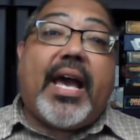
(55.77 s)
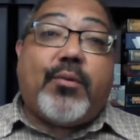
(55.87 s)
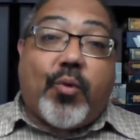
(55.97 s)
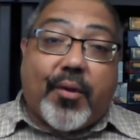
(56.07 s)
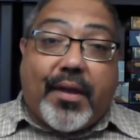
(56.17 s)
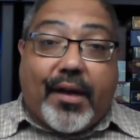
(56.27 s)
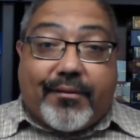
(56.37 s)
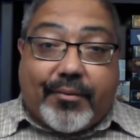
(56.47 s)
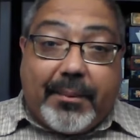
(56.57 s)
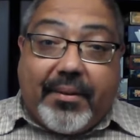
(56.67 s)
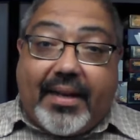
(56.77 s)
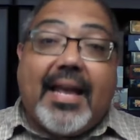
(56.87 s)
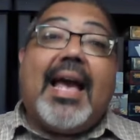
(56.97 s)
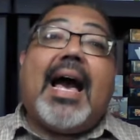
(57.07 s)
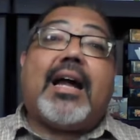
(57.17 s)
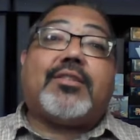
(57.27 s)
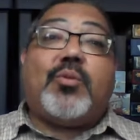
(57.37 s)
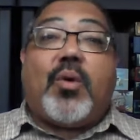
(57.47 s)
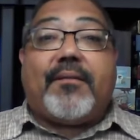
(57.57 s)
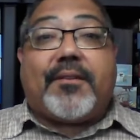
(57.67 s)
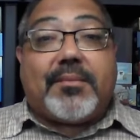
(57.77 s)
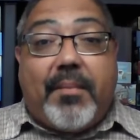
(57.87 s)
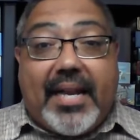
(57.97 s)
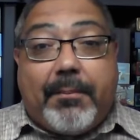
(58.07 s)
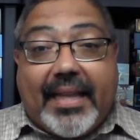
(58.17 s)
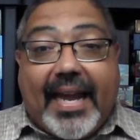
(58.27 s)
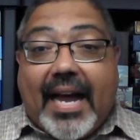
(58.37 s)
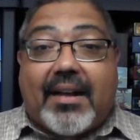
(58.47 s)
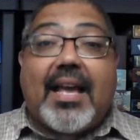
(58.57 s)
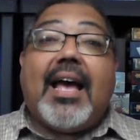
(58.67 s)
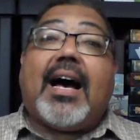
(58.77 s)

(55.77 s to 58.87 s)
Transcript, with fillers: and worthy of reprint? How does the 1 versus many play out?